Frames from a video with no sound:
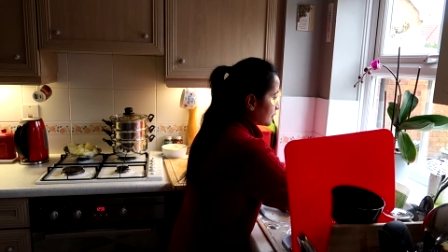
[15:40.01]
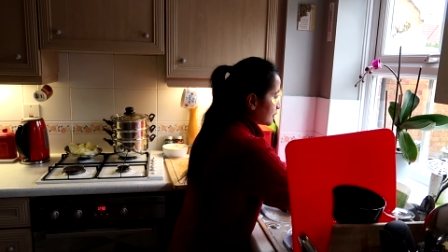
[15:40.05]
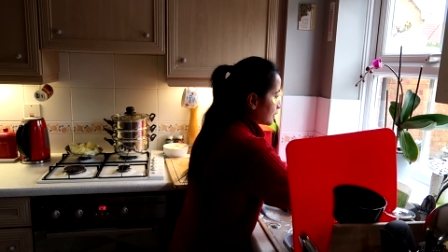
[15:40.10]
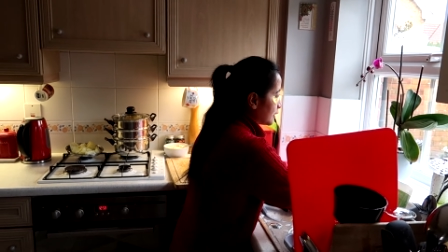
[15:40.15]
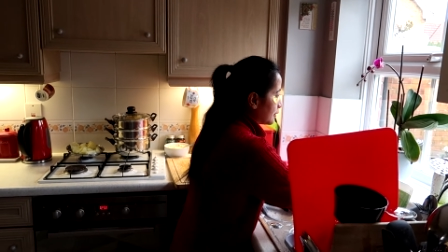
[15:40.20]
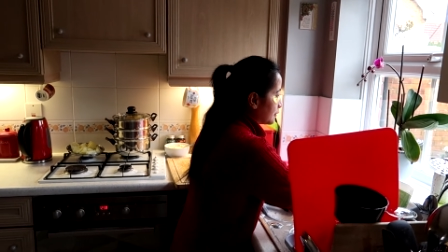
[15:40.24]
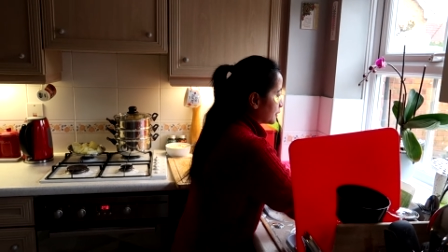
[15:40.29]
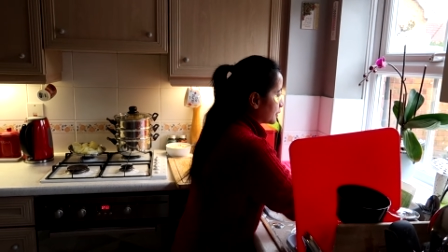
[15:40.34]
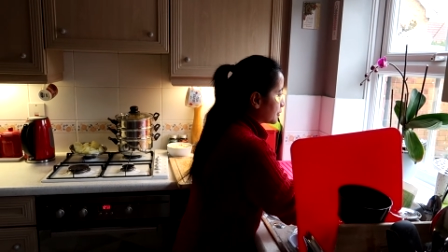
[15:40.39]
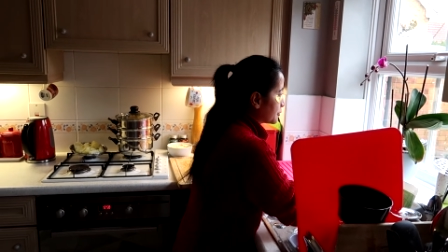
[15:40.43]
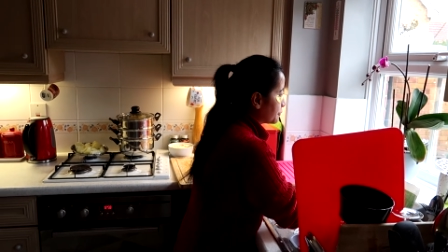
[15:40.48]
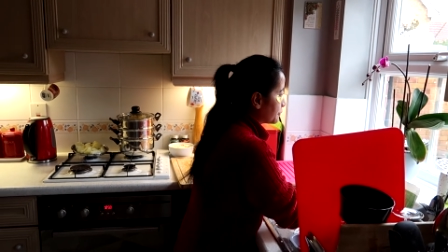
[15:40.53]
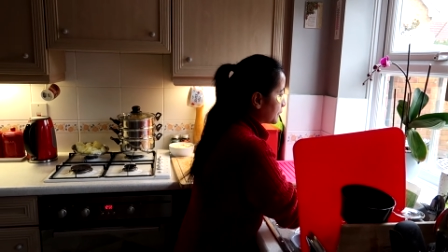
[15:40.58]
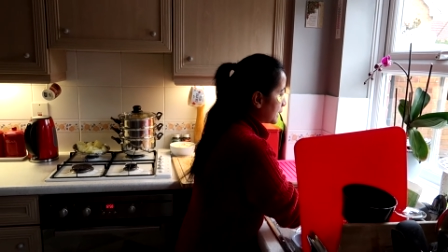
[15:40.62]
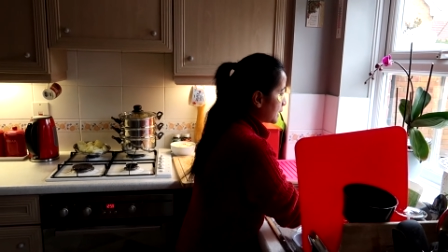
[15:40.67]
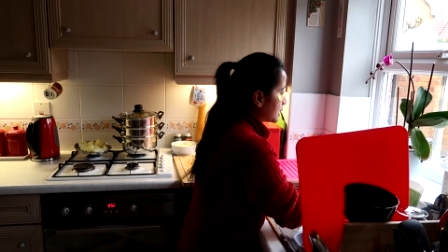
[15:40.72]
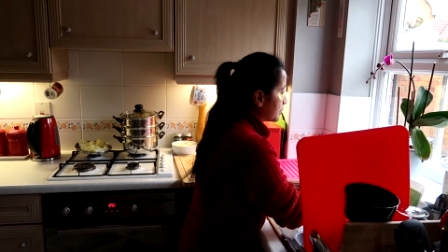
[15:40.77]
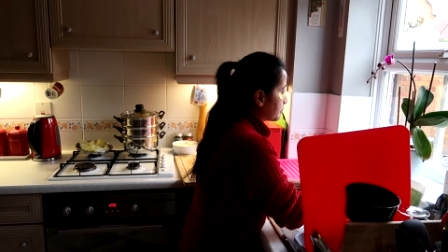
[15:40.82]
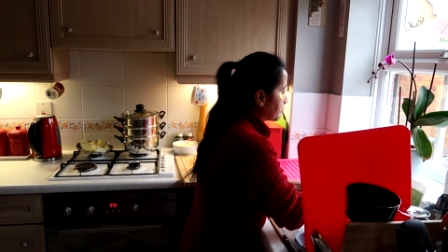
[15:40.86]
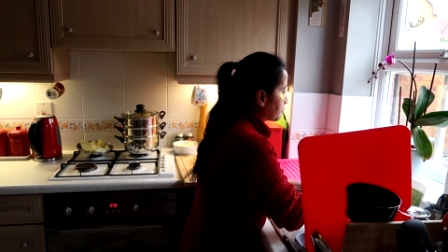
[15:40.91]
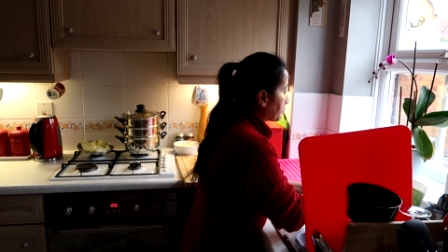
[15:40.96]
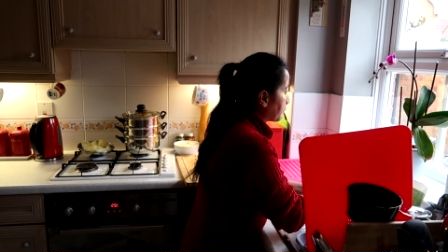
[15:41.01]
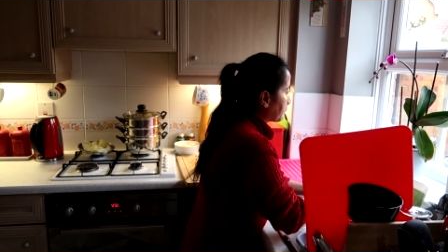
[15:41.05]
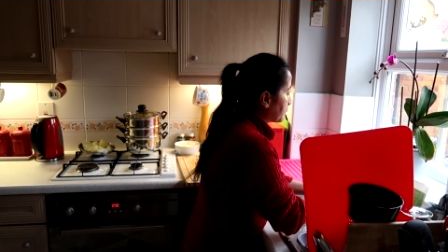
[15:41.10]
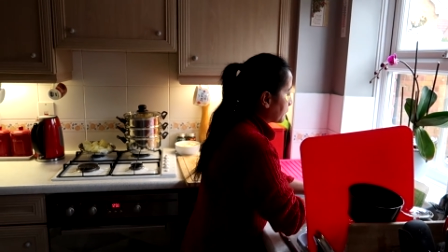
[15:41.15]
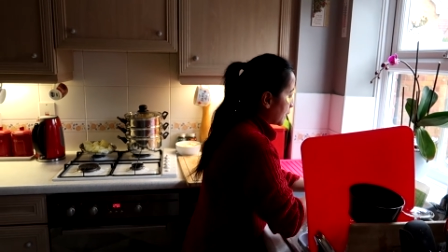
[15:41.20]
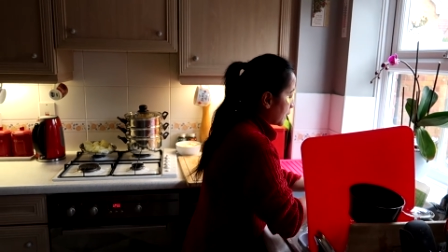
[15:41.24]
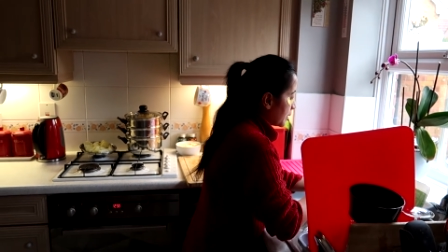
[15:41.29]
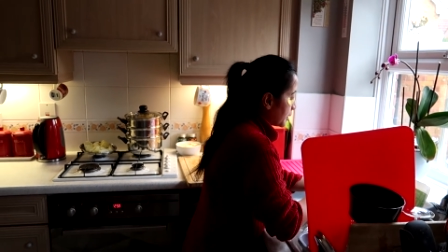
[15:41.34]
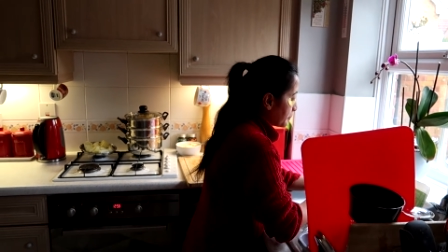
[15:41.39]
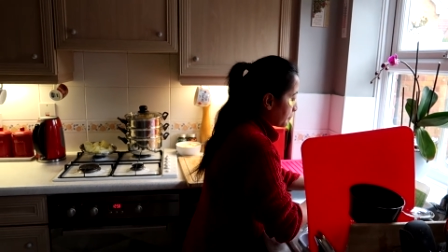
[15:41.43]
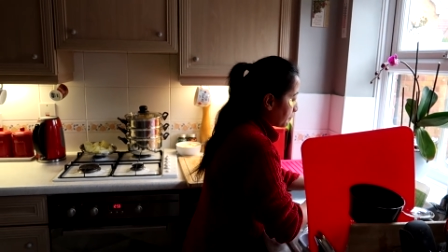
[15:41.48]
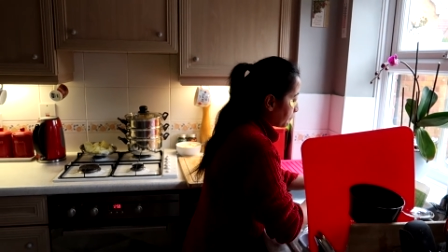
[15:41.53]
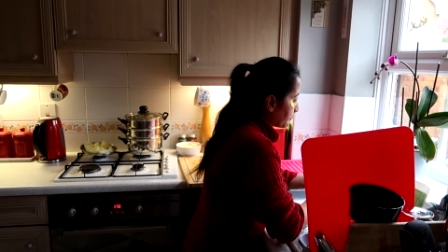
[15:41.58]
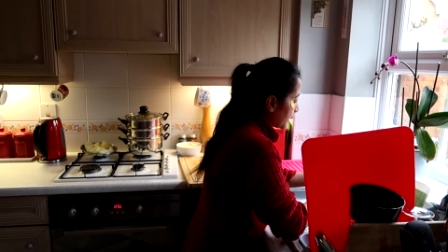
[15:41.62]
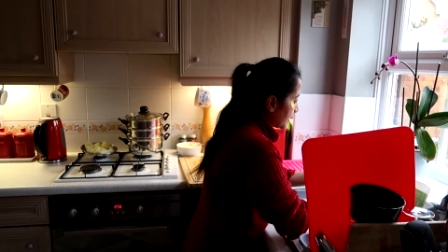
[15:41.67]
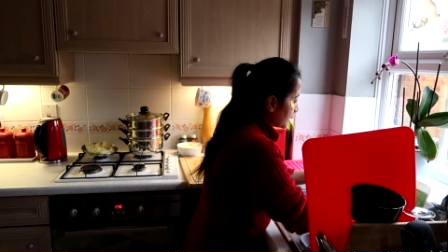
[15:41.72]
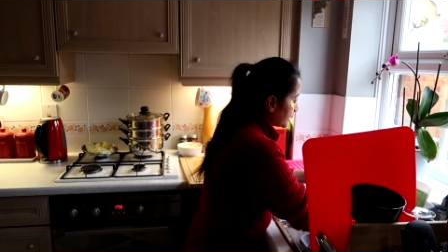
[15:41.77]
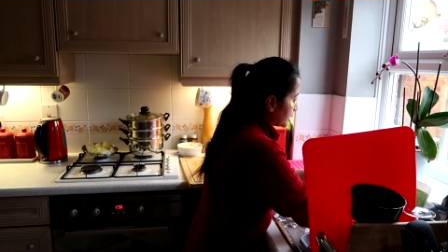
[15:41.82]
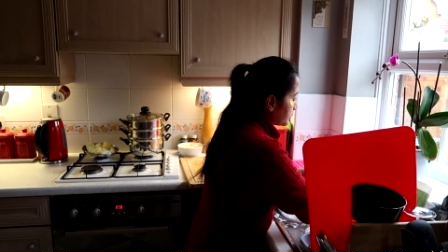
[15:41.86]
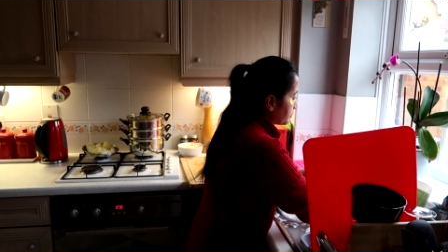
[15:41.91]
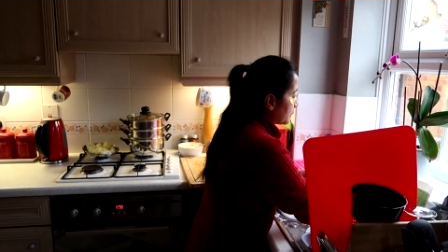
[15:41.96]
because I was feeling
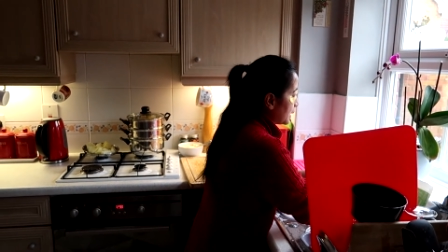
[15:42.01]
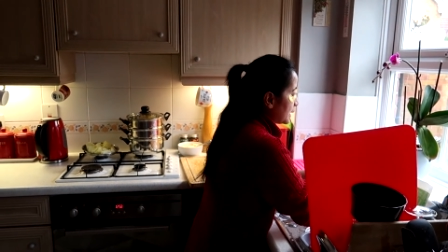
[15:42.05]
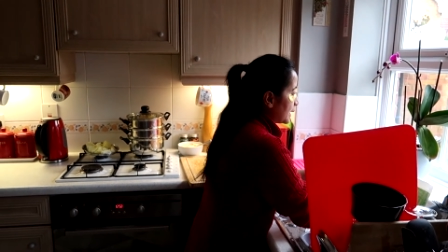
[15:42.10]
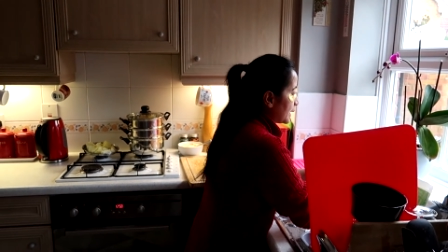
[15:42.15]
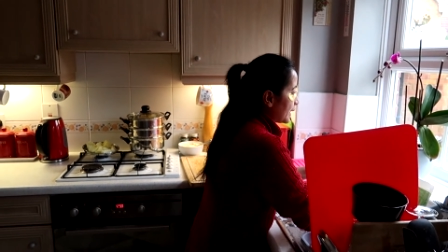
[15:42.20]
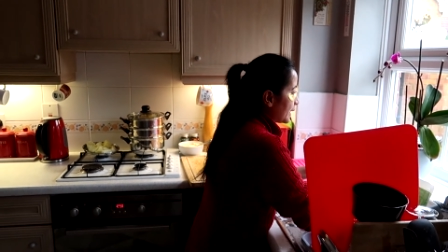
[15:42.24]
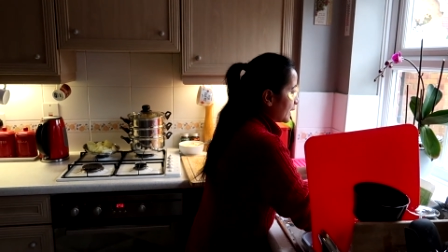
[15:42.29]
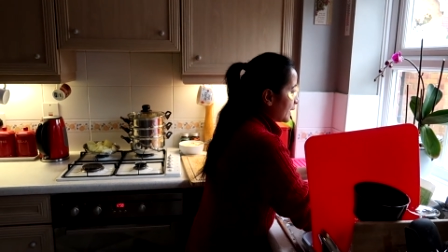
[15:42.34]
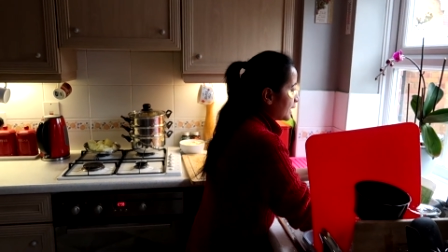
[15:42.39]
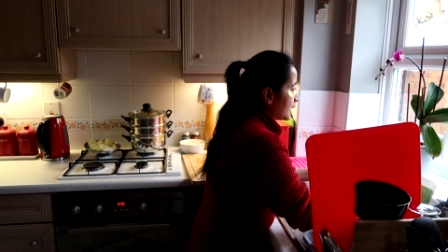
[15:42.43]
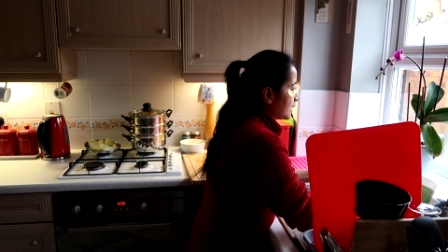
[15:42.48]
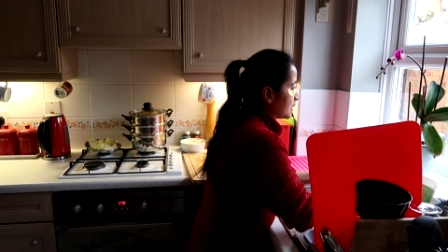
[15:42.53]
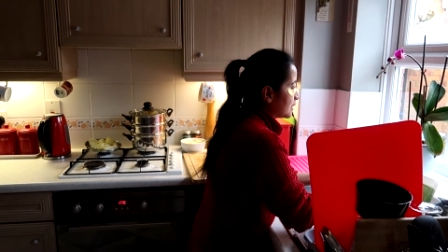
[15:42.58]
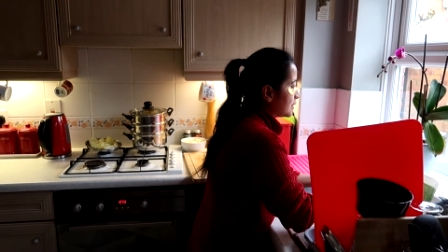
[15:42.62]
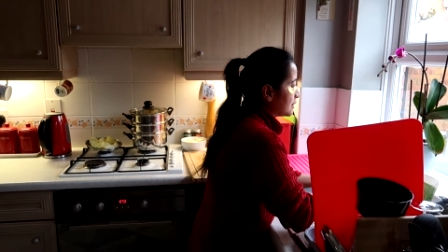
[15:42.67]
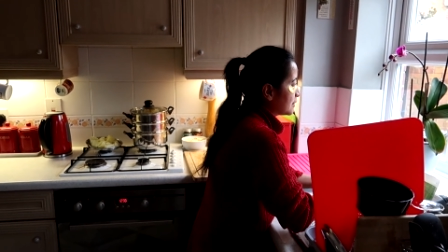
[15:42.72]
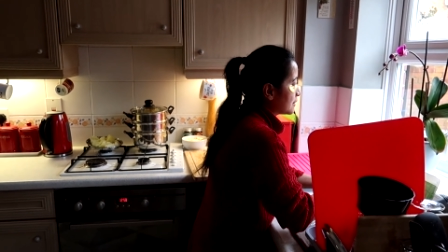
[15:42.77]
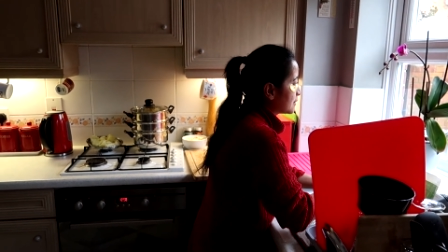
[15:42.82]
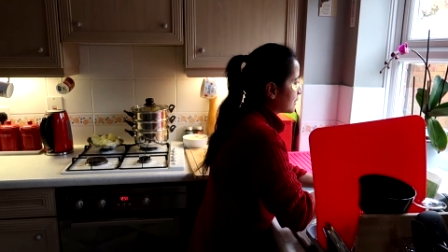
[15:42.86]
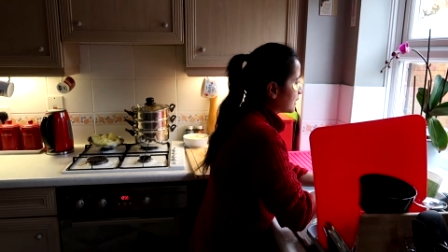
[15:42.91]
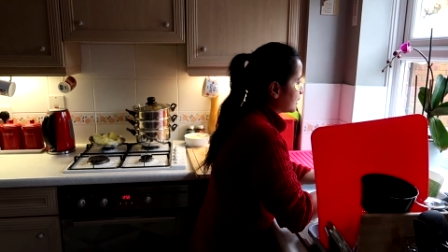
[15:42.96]
body malaise